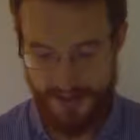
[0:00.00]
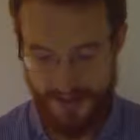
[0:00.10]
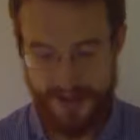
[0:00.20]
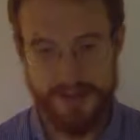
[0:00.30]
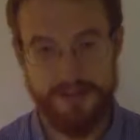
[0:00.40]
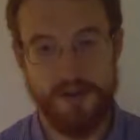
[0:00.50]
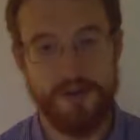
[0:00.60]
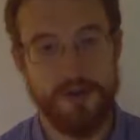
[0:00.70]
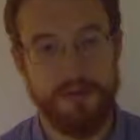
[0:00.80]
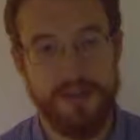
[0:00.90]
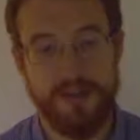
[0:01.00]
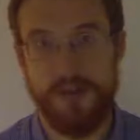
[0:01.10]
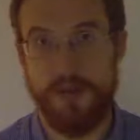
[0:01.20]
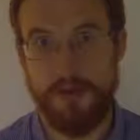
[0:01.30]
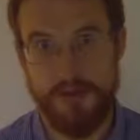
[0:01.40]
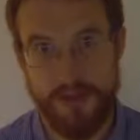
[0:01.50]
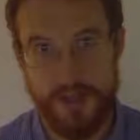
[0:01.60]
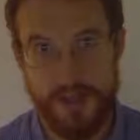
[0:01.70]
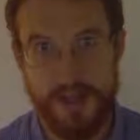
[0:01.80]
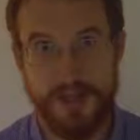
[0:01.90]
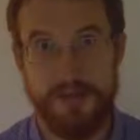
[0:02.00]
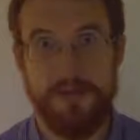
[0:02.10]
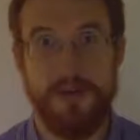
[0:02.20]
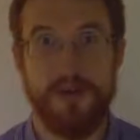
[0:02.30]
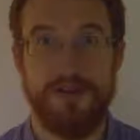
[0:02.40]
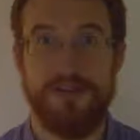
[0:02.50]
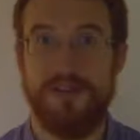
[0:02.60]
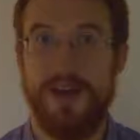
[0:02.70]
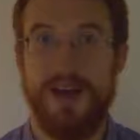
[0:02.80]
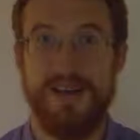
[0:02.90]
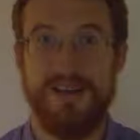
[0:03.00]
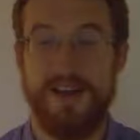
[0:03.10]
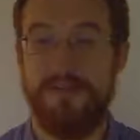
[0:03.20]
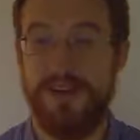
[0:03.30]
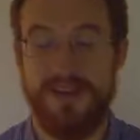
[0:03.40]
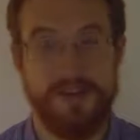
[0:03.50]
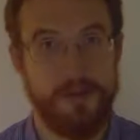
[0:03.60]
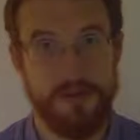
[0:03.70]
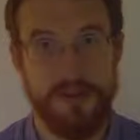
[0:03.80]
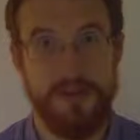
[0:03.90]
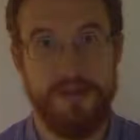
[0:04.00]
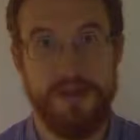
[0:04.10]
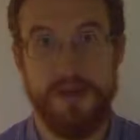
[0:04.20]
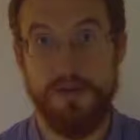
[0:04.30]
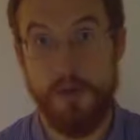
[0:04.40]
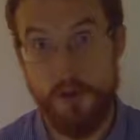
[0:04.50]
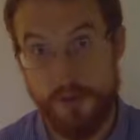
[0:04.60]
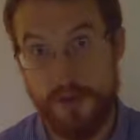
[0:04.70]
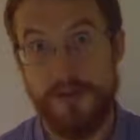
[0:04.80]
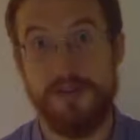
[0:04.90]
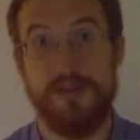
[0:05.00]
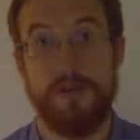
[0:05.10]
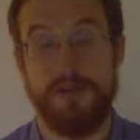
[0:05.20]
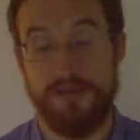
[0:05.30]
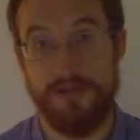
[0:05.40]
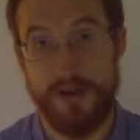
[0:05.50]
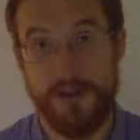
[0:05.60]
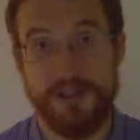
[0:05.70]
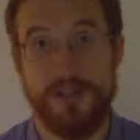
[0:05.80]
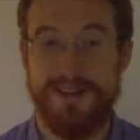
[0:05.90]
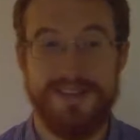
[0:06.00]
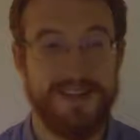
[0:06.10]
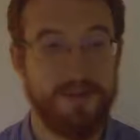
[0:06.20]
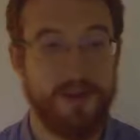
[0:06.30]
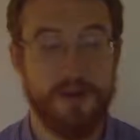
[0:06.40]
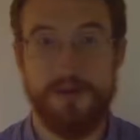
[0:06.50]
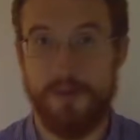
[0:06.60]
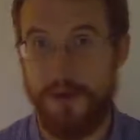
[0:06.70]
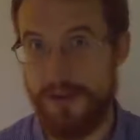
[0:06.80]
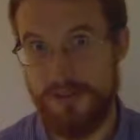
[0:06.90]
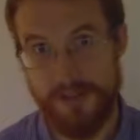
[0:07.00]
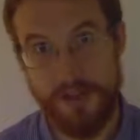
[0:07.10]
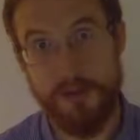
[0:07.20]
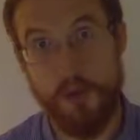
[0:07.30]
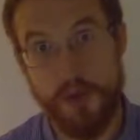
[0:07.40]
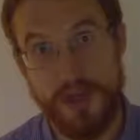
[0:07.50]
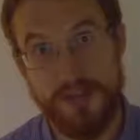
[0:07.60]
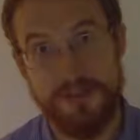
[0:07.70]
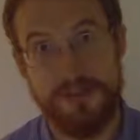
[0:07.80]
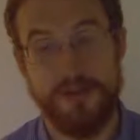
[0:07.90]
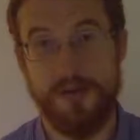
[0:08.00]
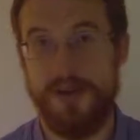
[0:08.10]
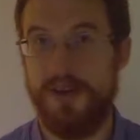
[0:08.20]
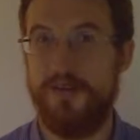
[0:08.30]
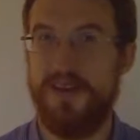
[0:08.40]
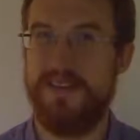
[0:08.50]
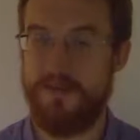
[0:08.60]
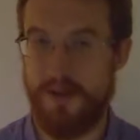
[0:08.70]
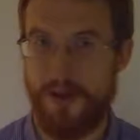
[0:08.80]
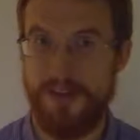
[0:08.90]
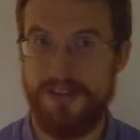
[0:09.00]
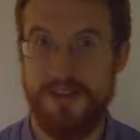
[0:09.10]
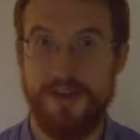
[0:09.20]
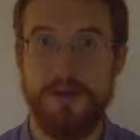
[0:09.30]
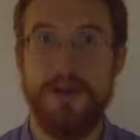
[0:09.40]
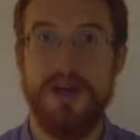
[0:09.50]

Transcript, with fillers: uh, it can sometimes lead to numbness and tingling in the foot, uh, definitely difficulty in movement, loss of function. Uh, sometimes the worst is in the mornings. So if any of these apply to you,